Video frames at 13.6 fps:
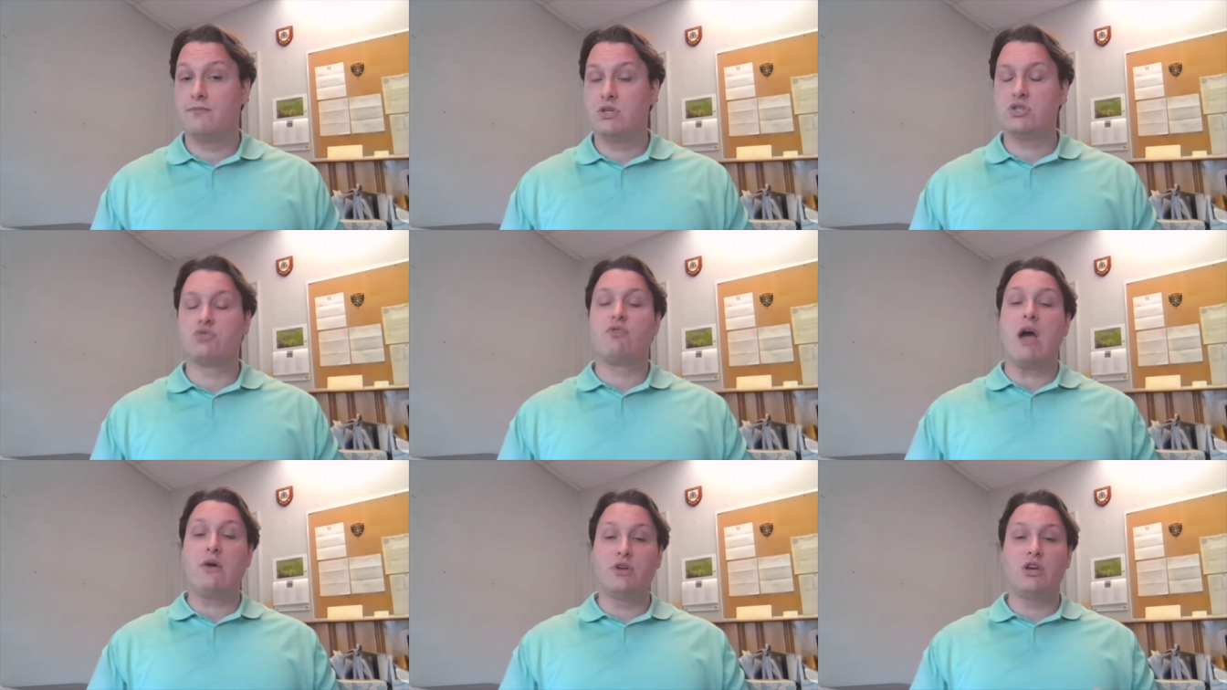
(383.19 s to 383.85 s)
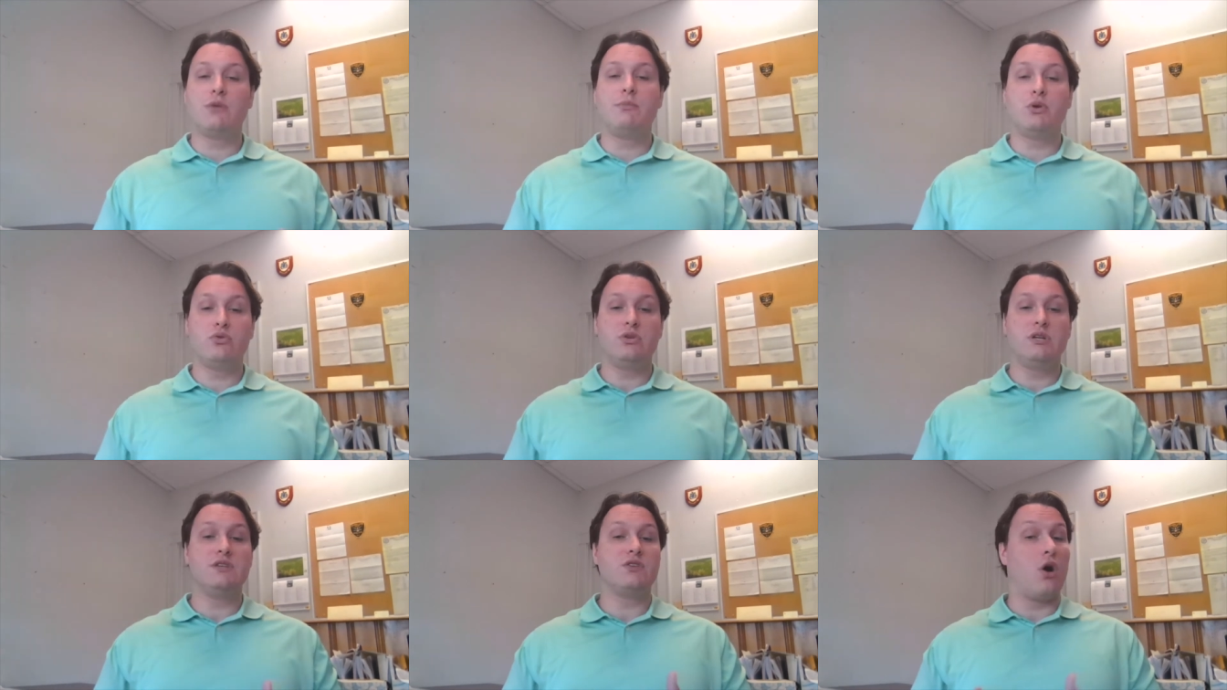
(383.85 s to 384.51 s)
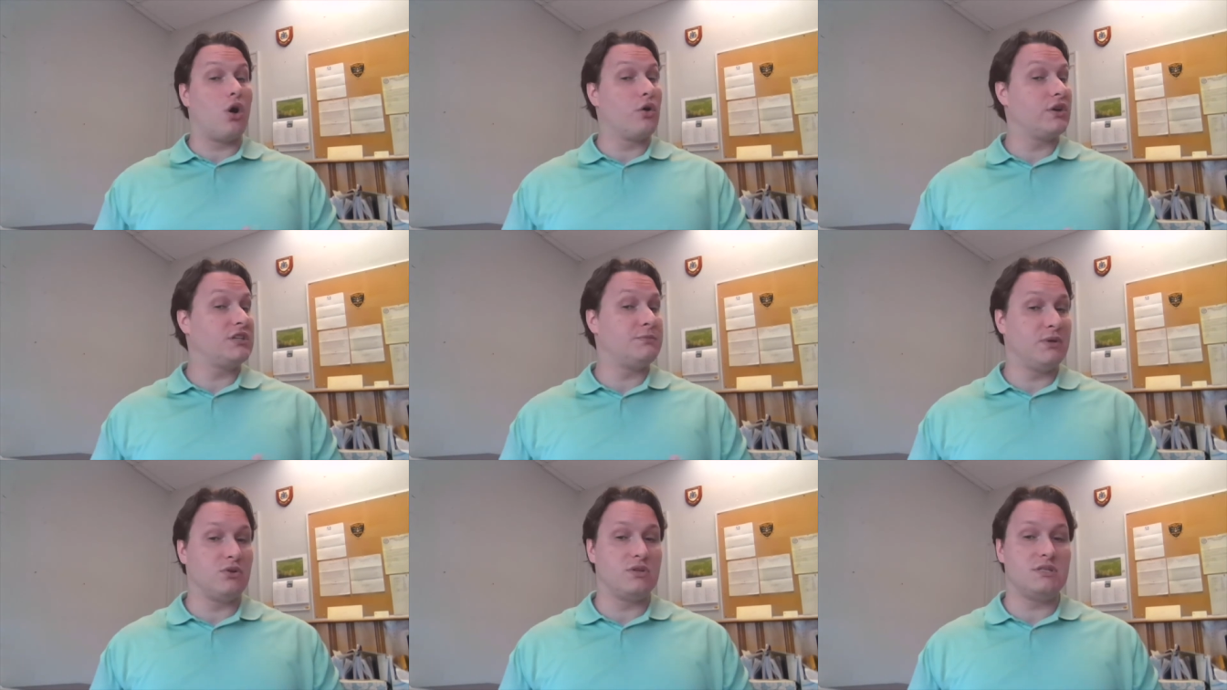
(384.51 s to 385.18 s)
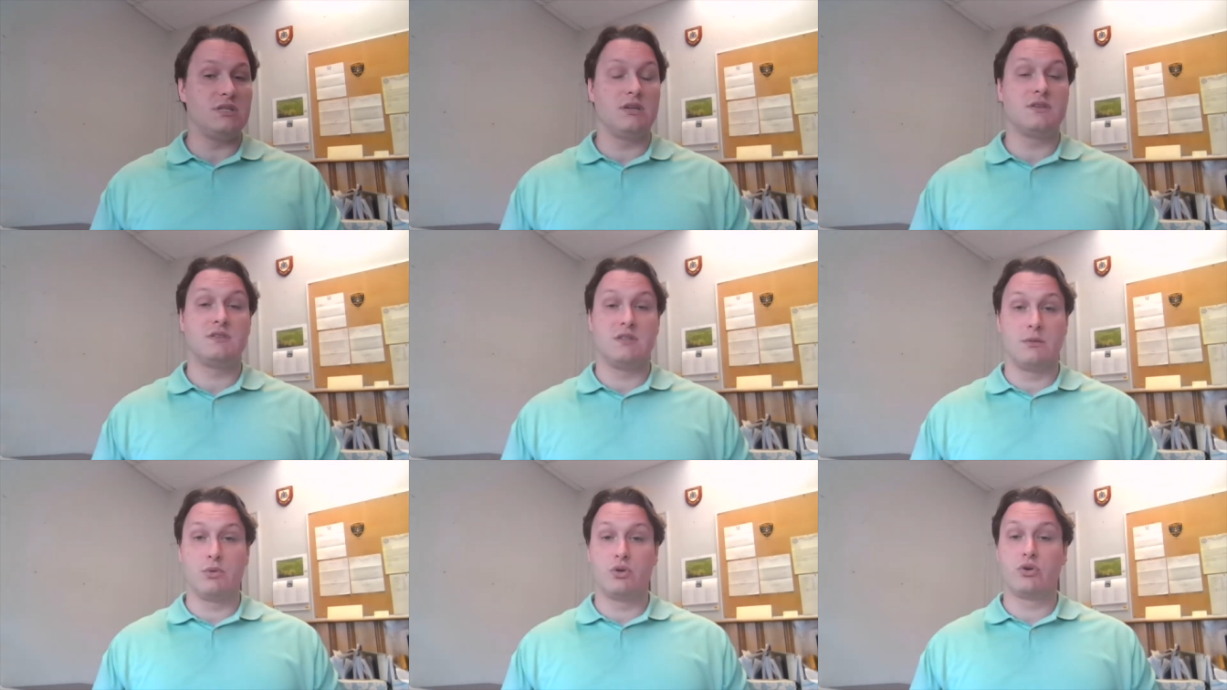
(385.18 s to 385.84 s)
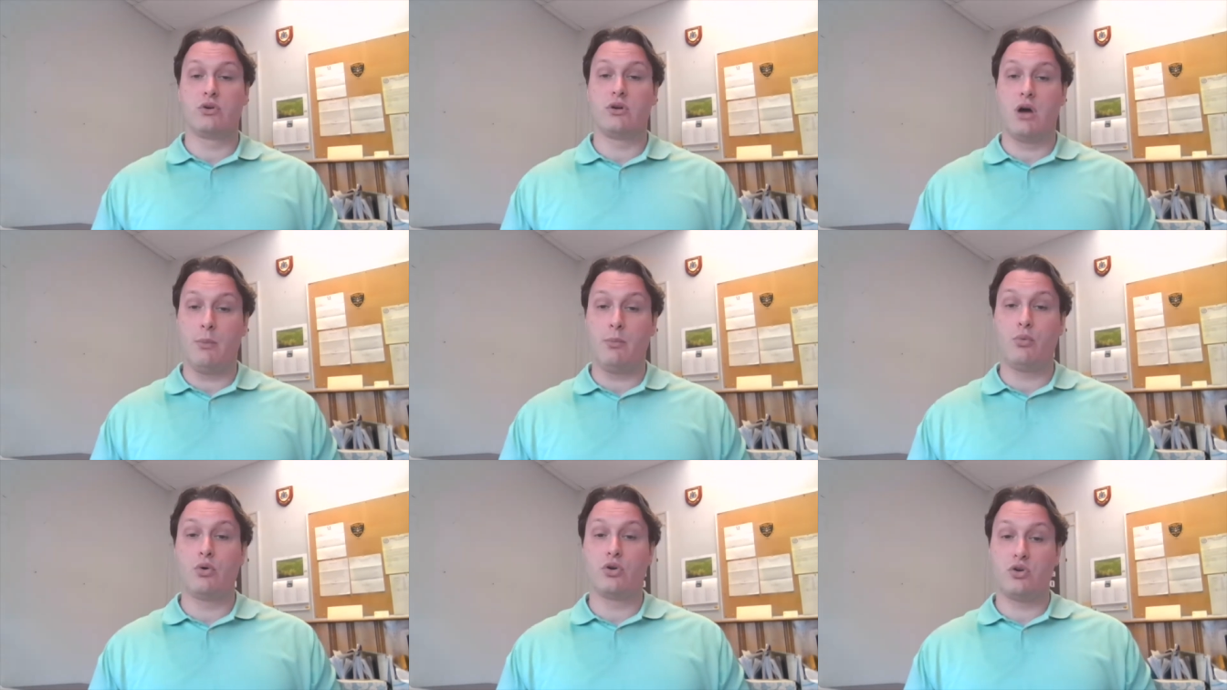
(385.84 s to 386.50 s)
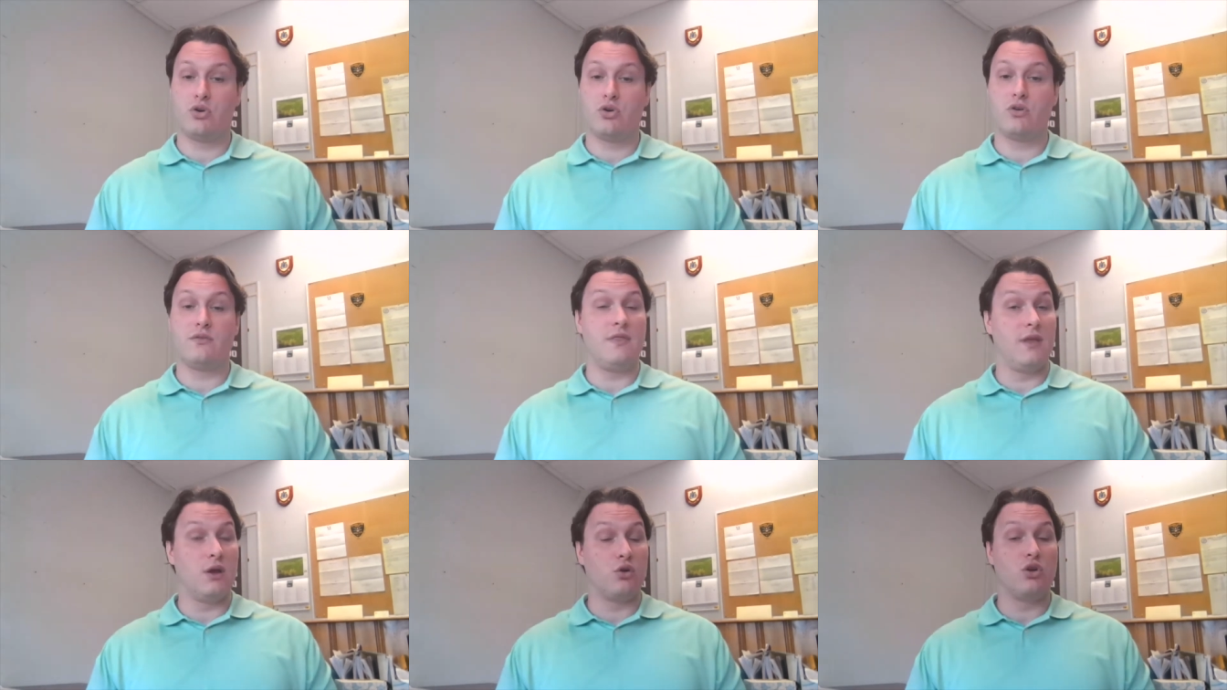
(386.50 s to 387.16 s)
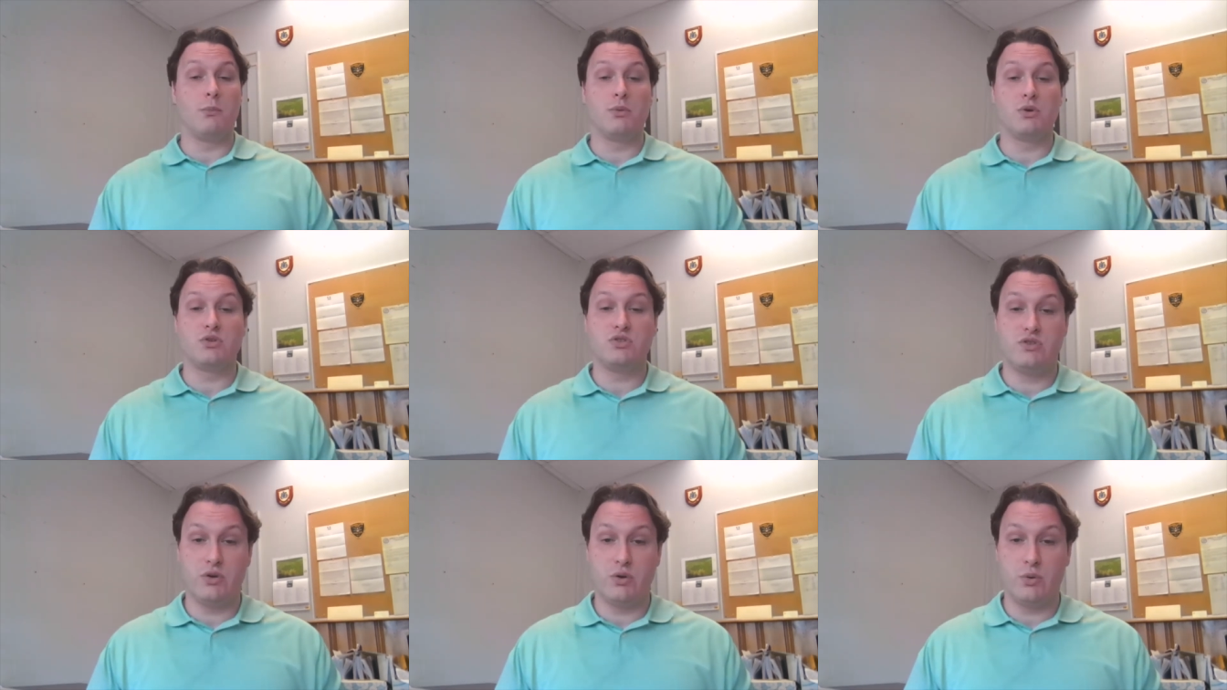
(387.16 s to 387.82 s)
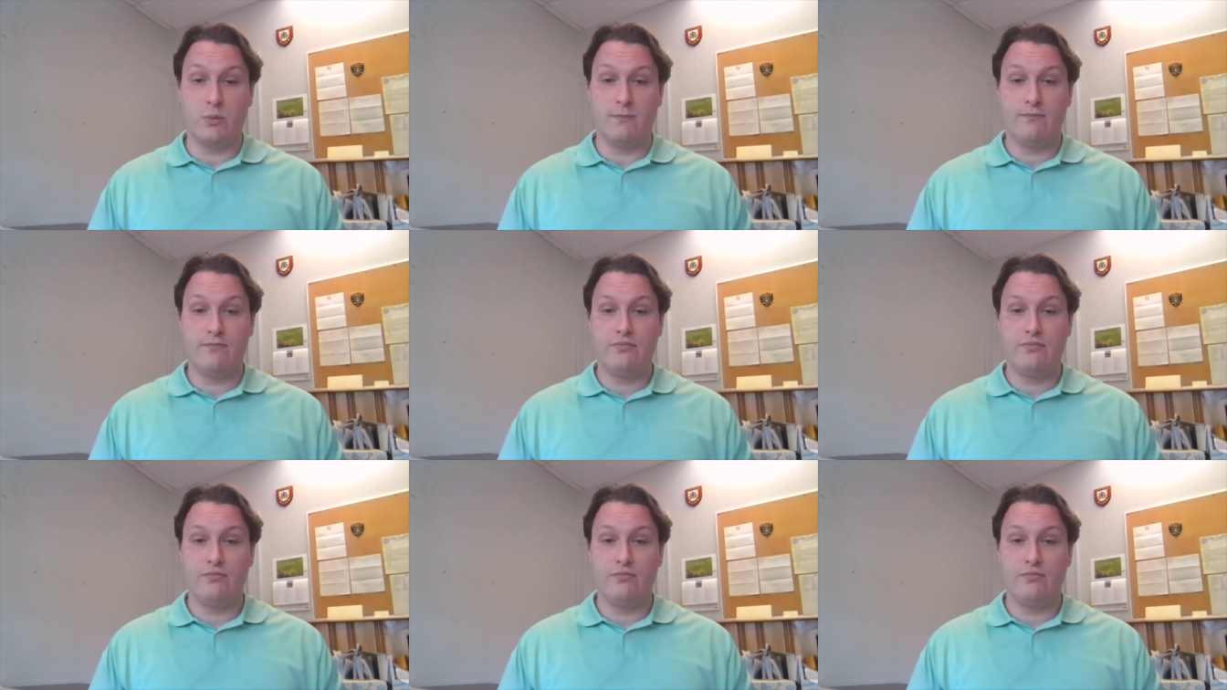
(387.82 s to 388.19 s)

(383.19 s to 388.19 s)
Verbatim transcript: Surrounding communities are experiencing a similar upward curve in their numbers too.